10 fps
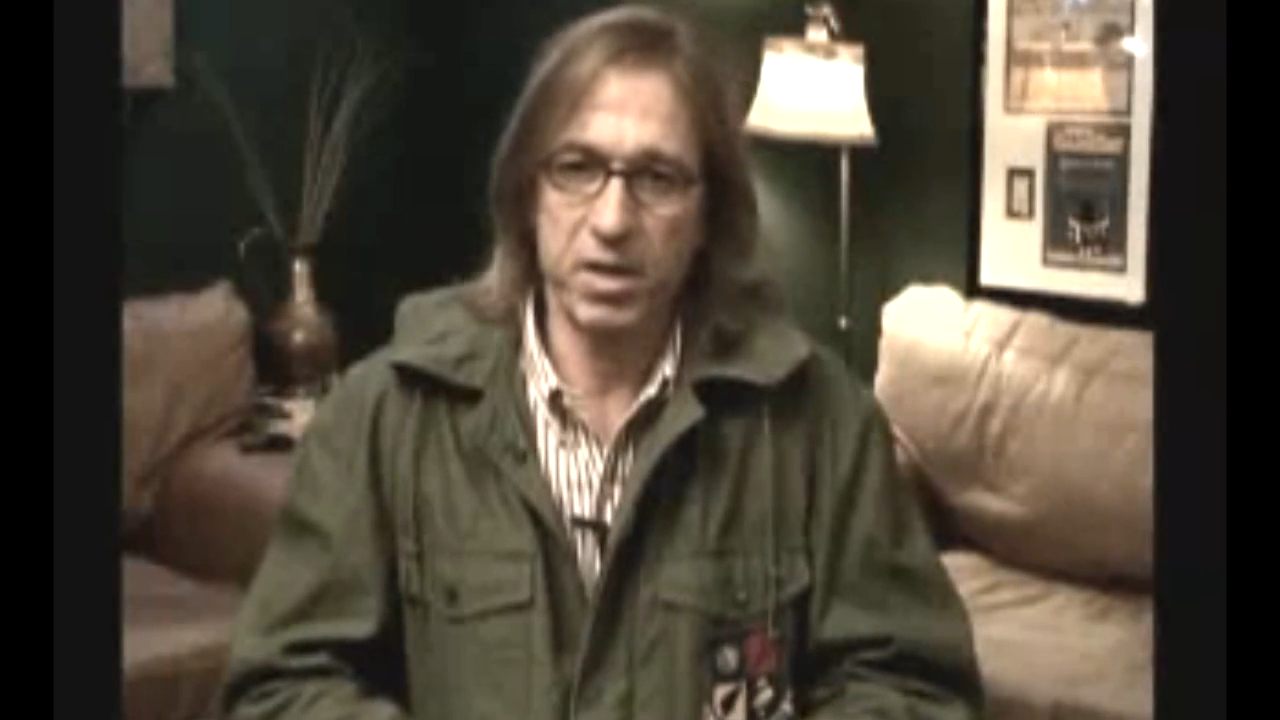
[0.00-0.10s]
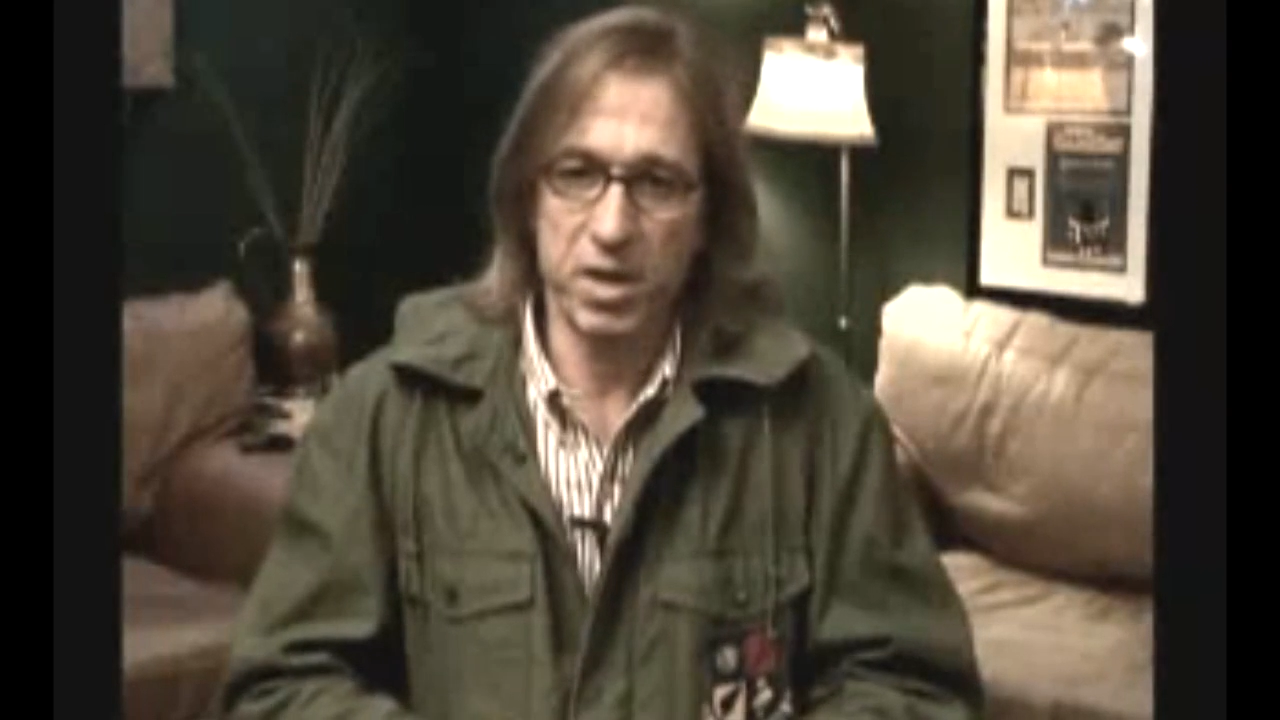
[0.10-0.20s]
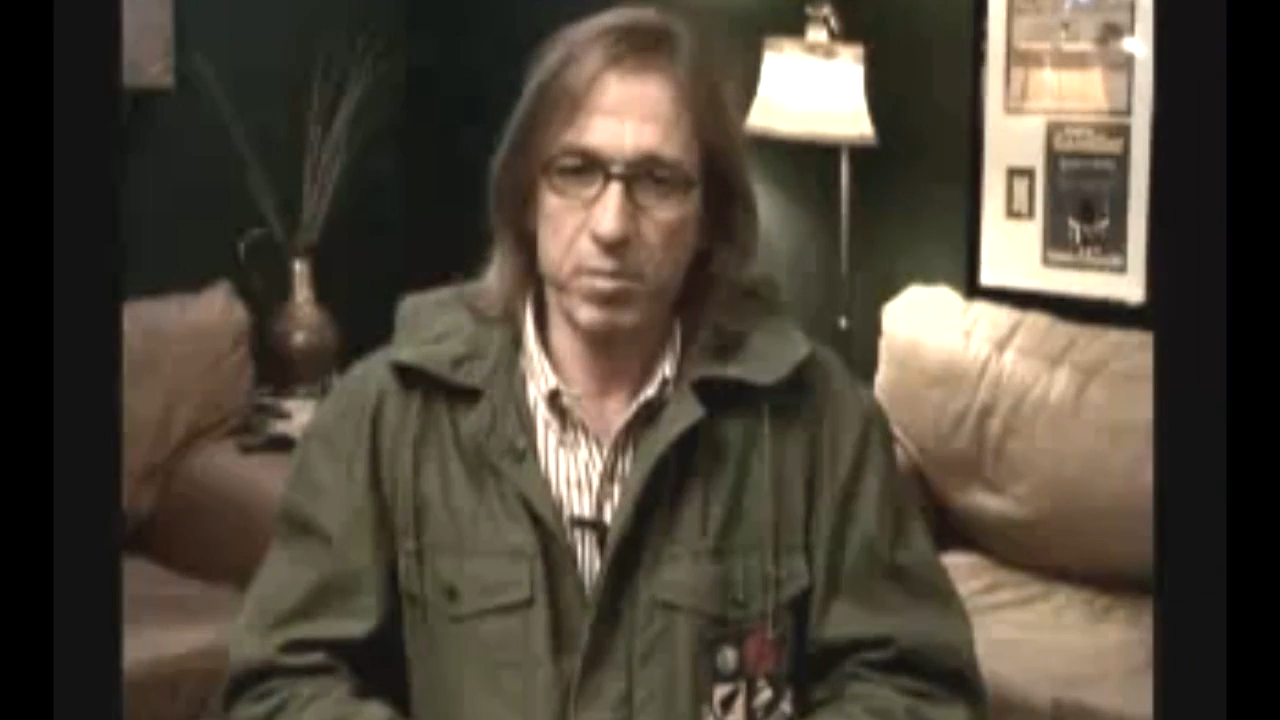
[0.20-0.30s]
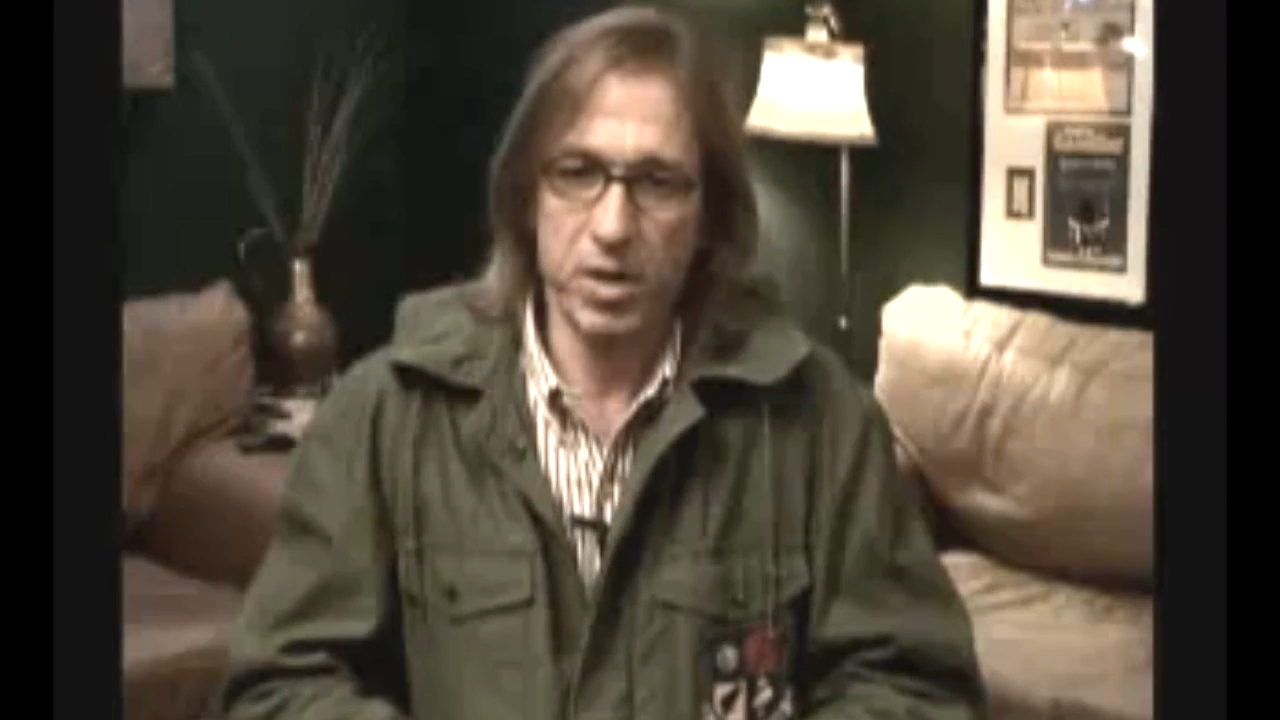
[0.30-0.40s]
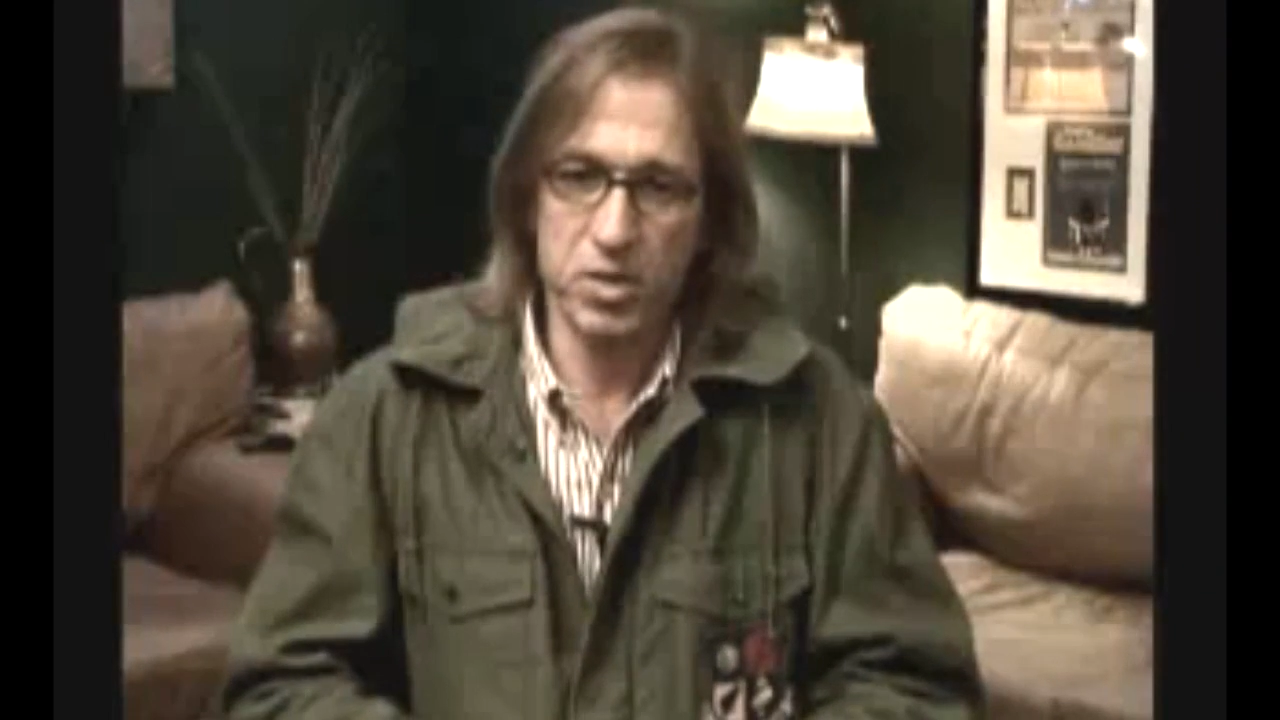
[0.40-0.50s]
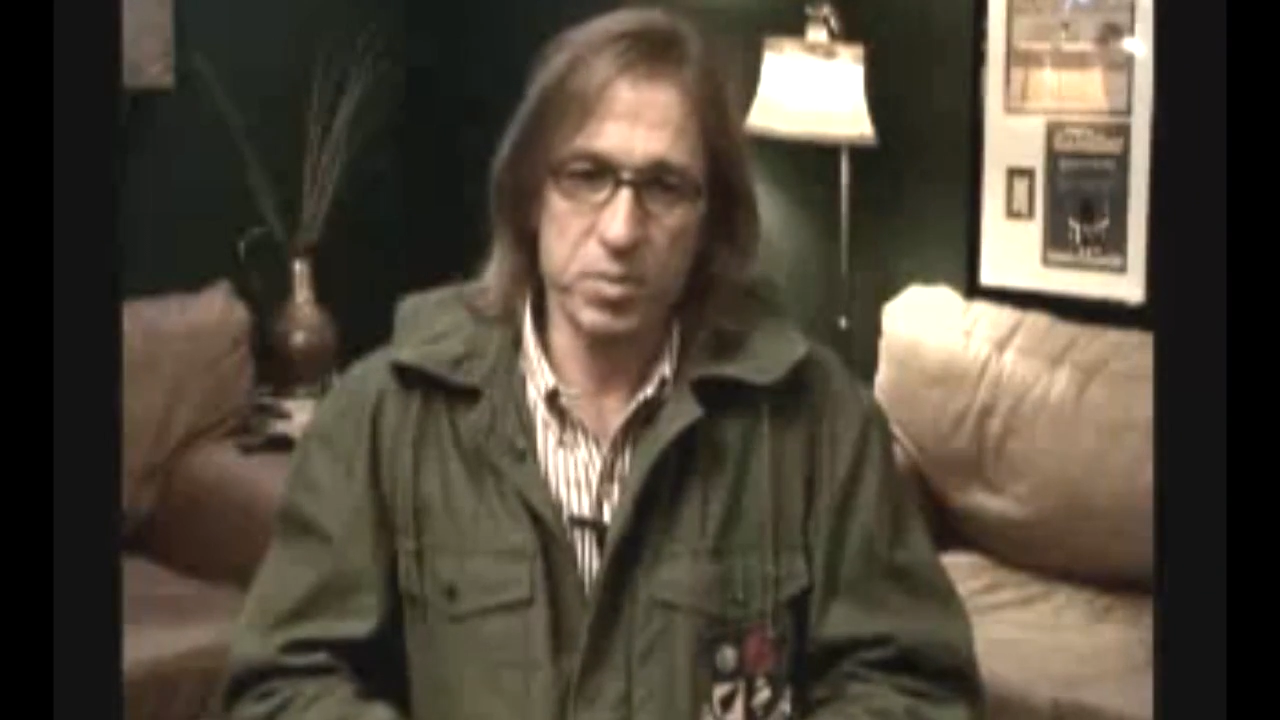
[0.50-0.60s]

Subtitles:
air base,